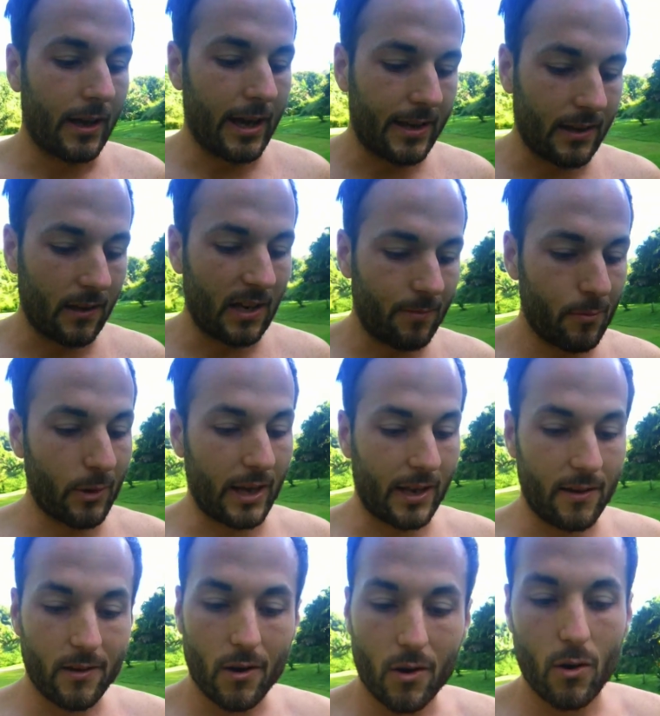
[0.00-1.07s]
and a lot of people
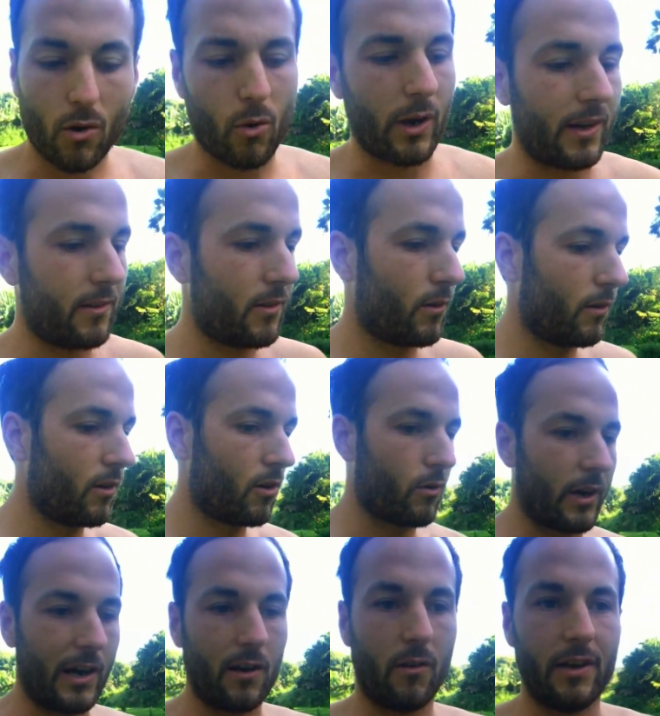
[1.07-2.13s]
I know or I don't know,
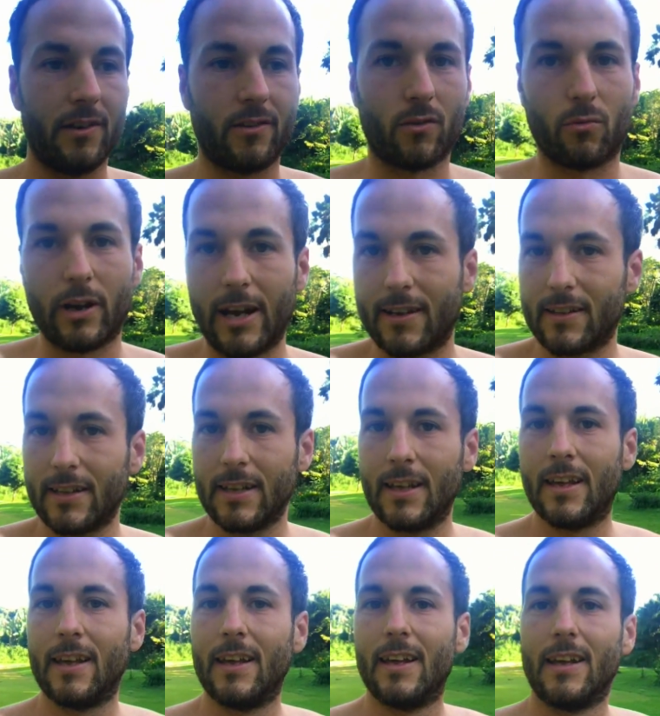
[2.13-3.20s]
or I know indirectly.